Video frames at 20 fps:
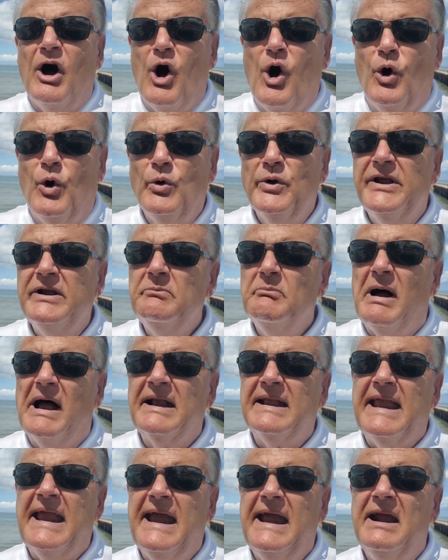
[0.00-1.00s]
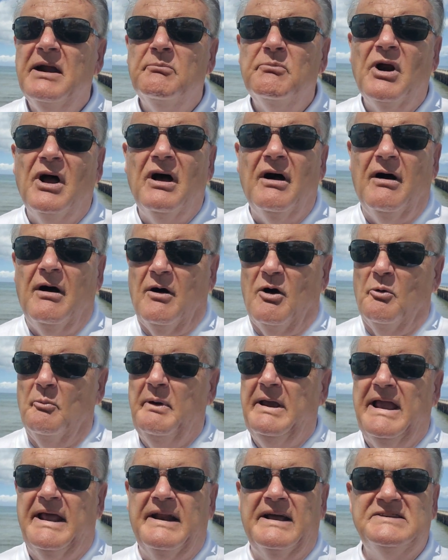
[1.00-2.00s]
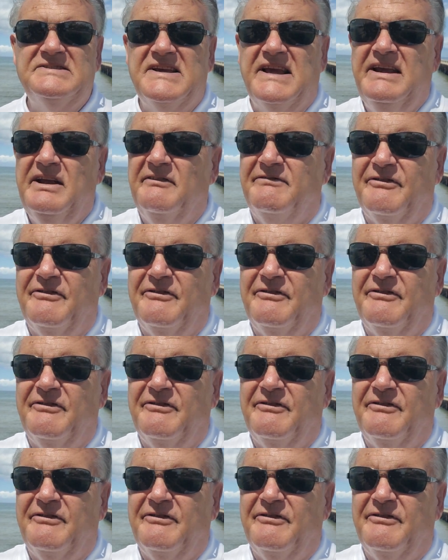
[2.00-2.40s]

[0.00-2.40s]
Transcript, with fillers: holding my camera, oh man, I tell you,